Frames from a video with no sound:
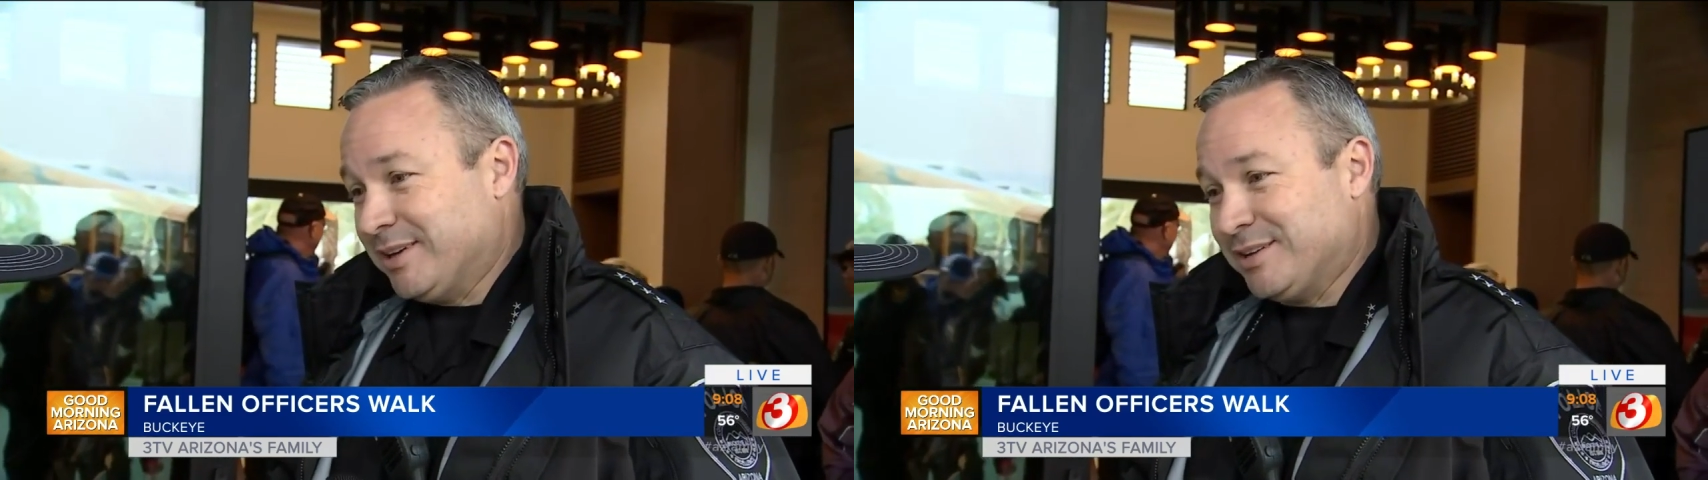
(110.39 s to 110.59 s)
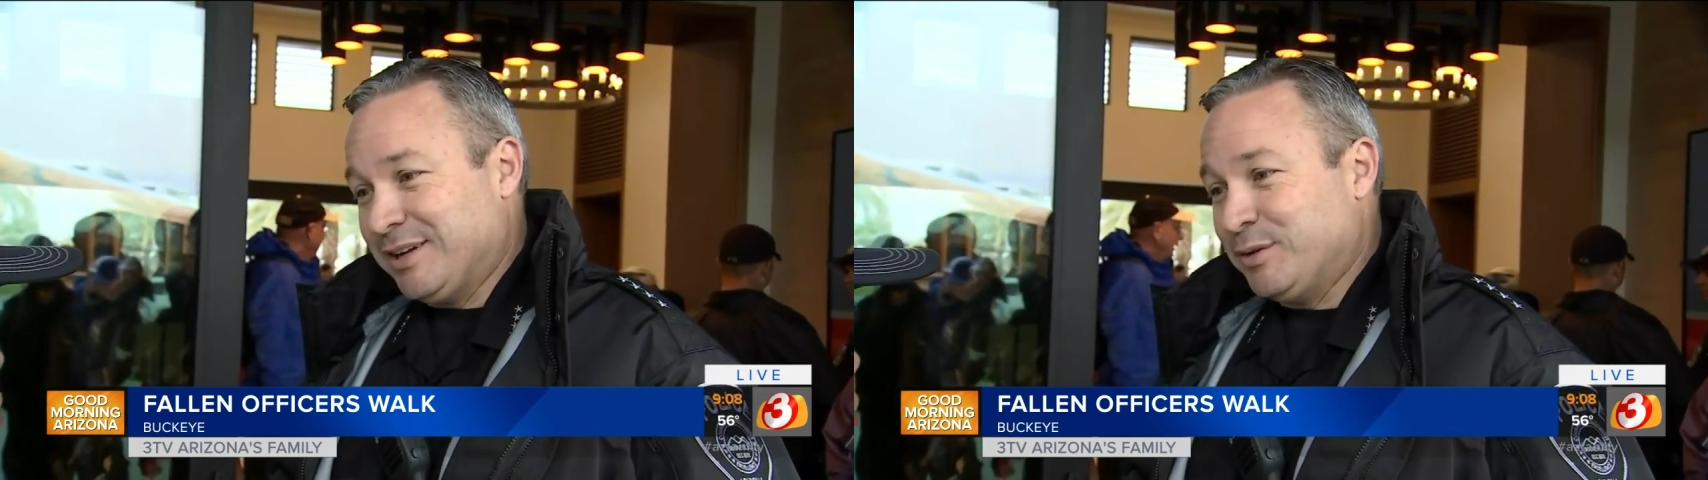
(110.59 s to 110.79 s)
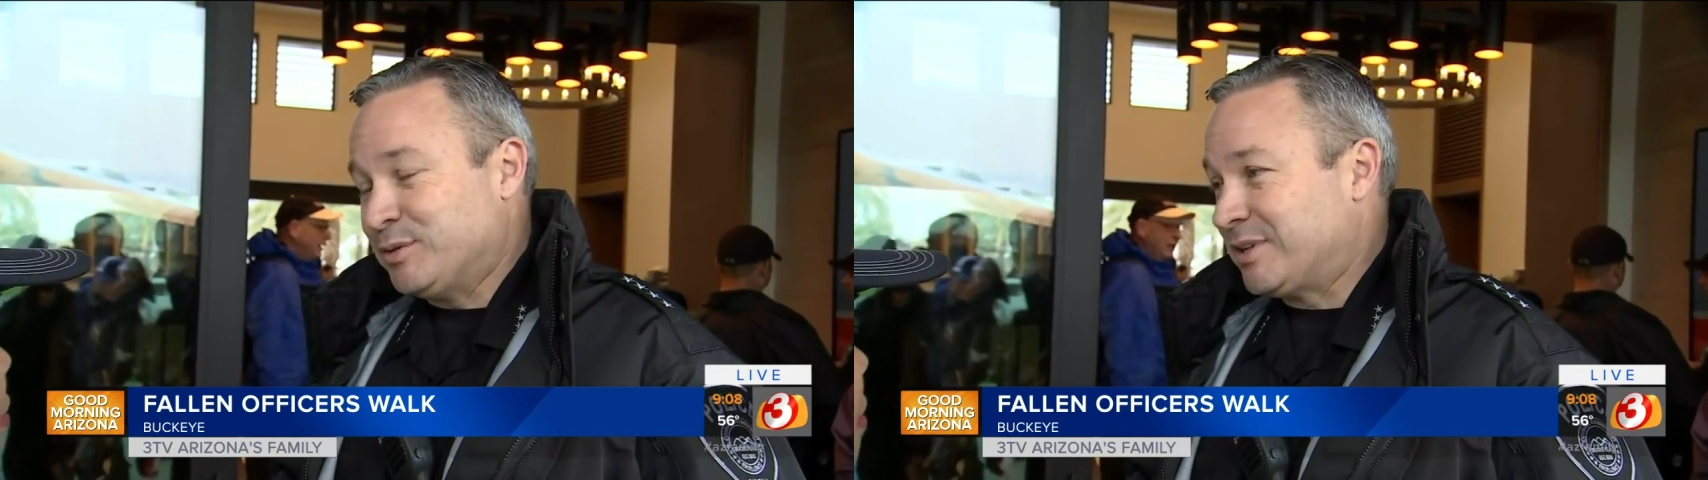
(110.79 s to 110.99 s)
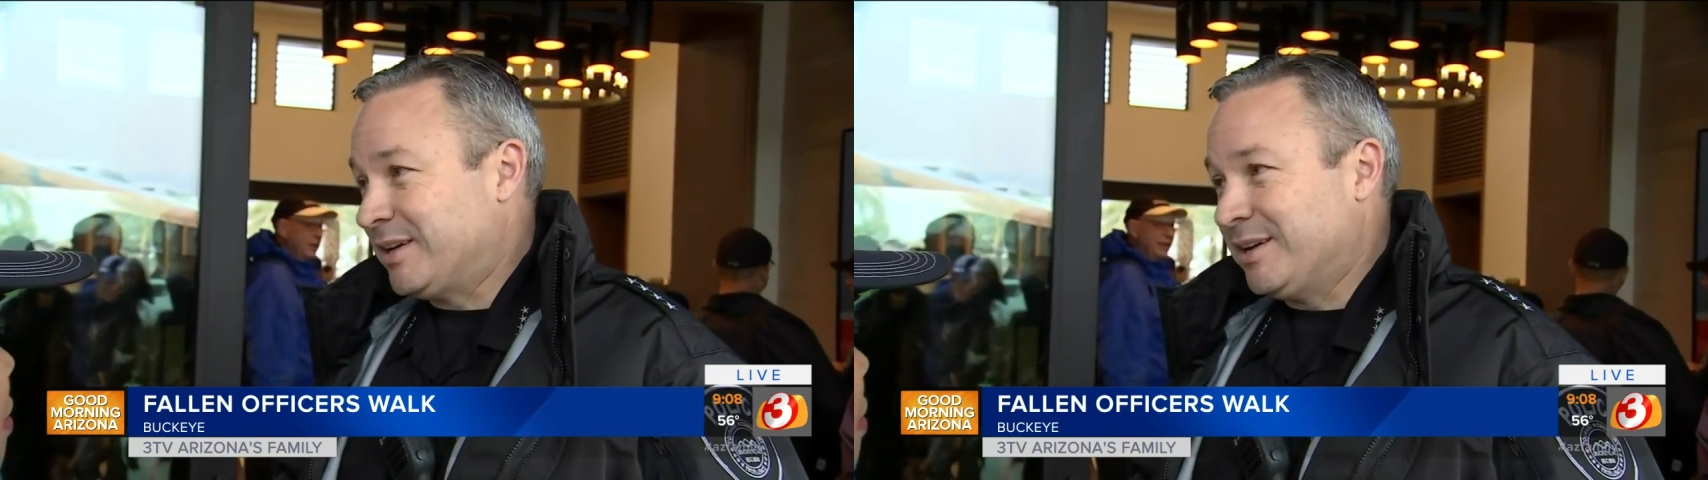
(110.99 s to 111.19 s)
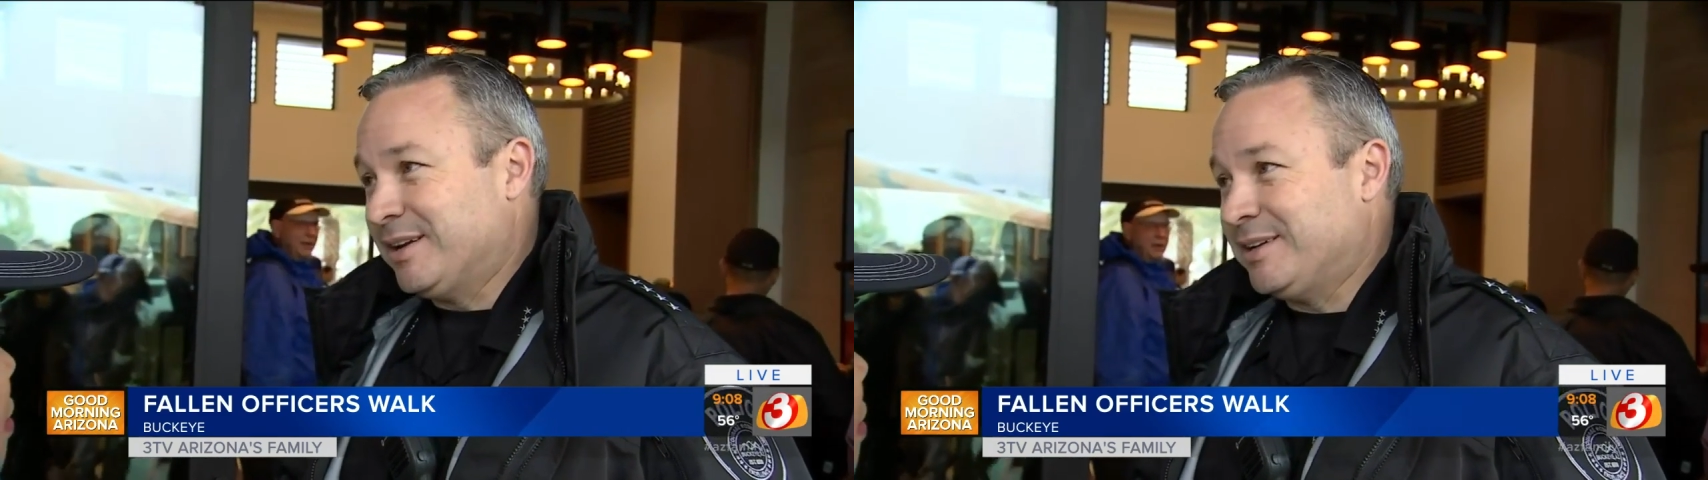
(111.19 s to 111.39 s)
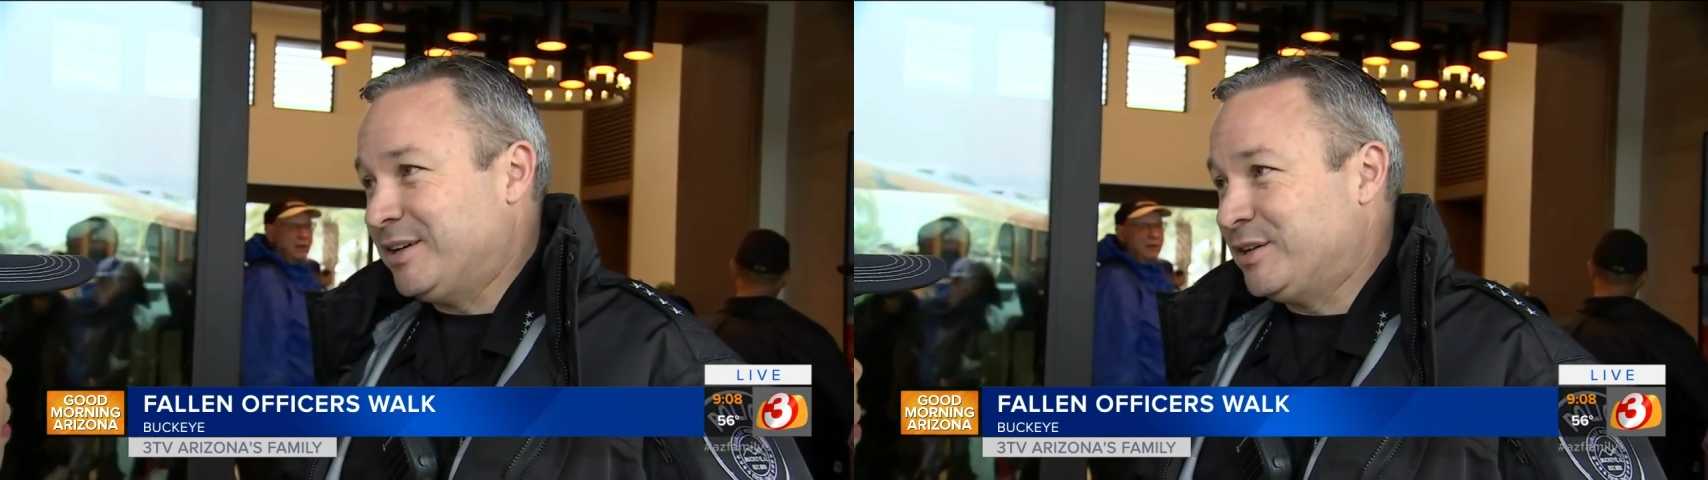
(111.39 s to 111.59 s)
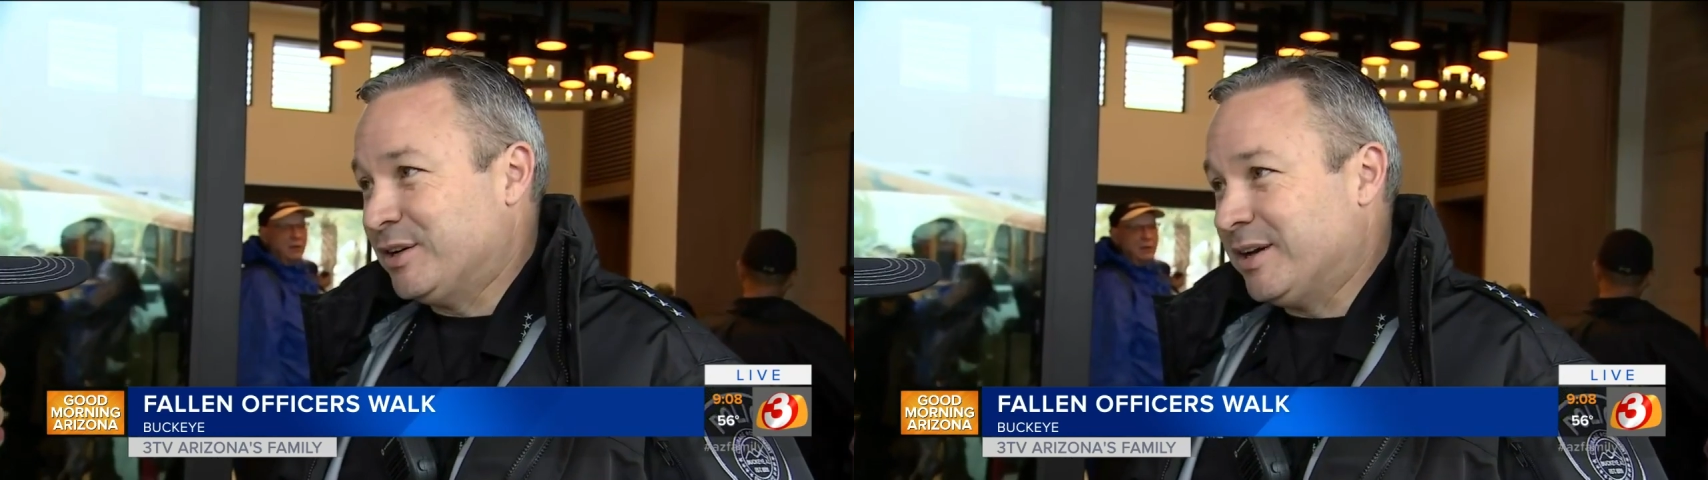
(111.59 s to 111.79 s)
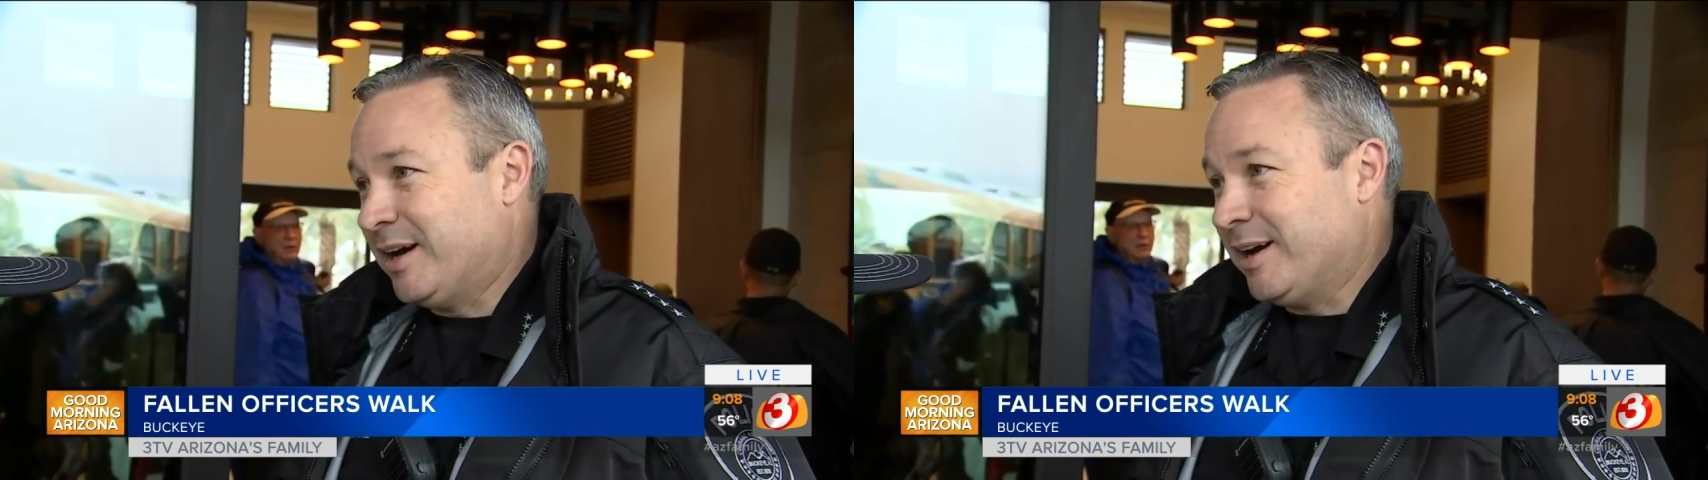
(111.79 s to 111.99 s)
He was he
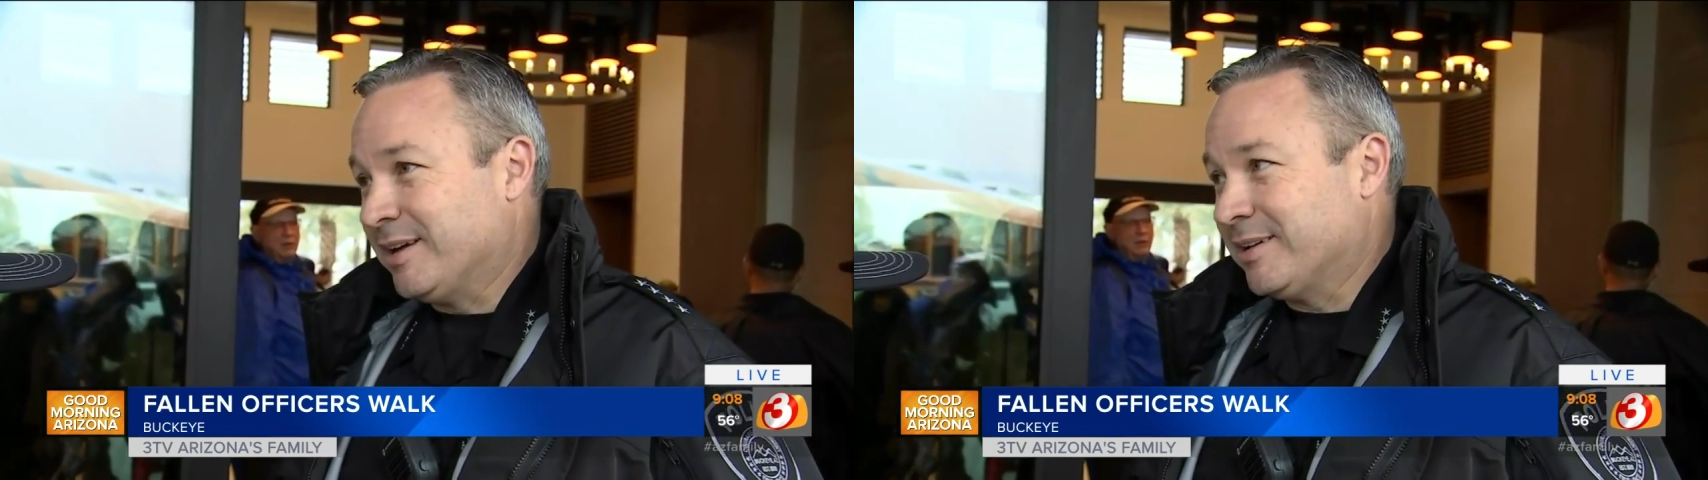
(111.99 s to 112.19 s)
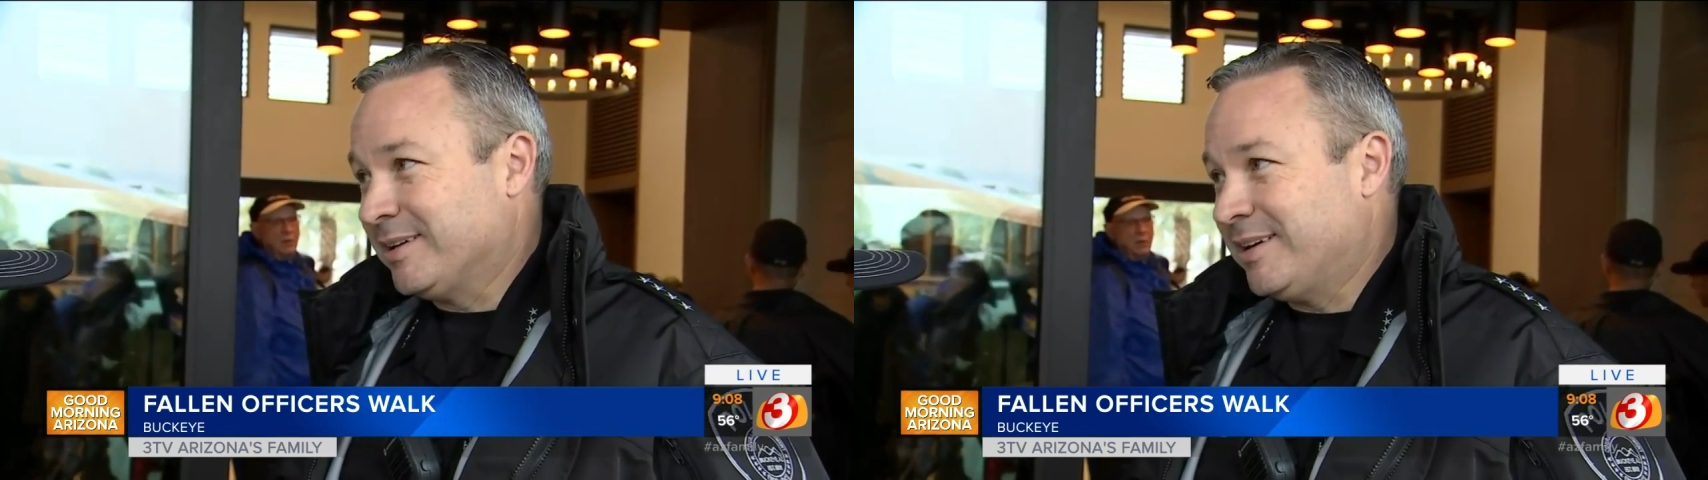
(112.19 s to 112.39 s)
could uh,